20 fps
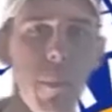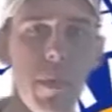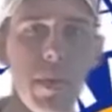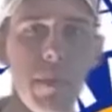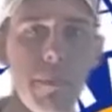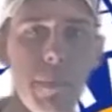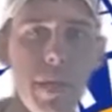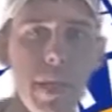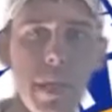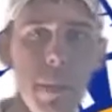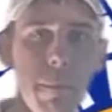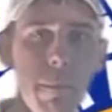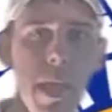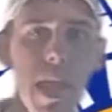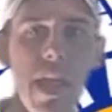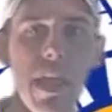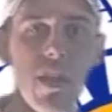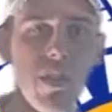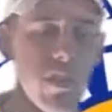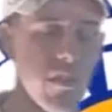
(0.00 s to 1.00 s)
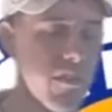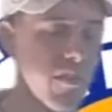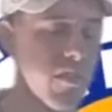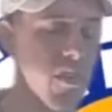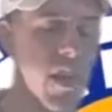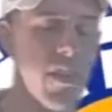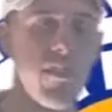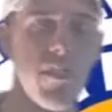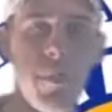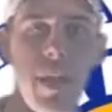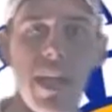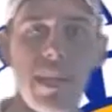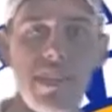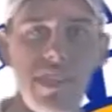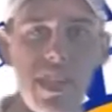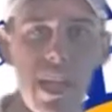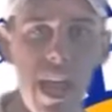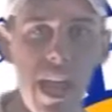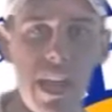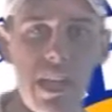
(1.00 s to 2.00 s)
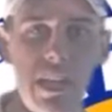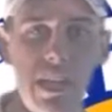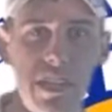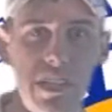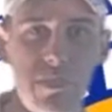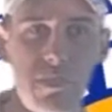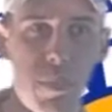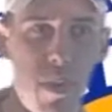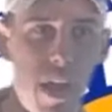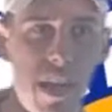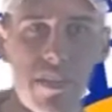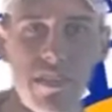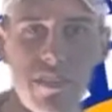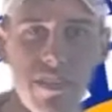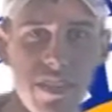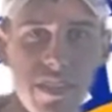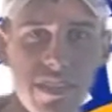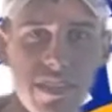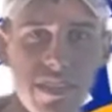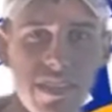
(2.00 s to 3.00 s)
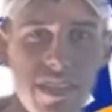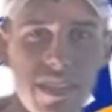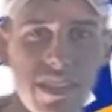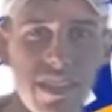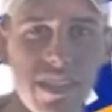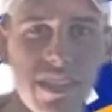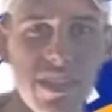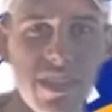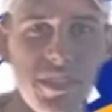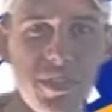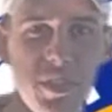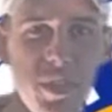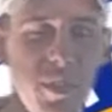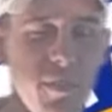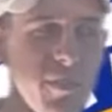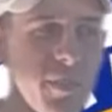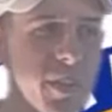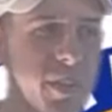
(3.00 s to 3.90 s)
being impaled in front of him as he ate his breakfast. So if you can